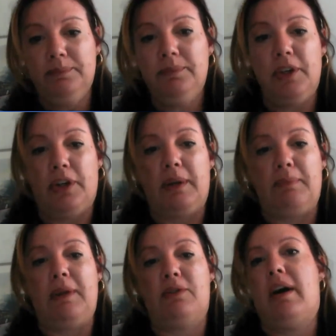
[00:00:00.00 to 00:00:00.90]

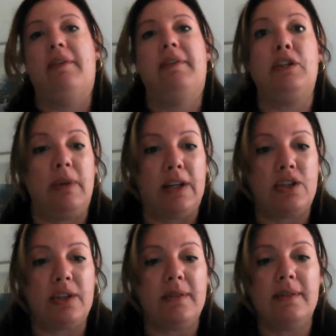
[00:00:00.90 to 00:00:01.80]
it be driving
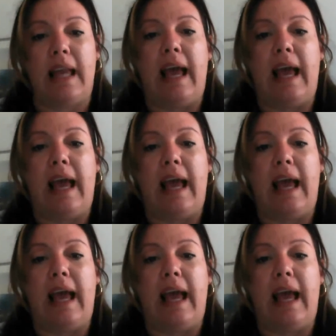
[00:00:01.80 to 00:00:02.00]
directions,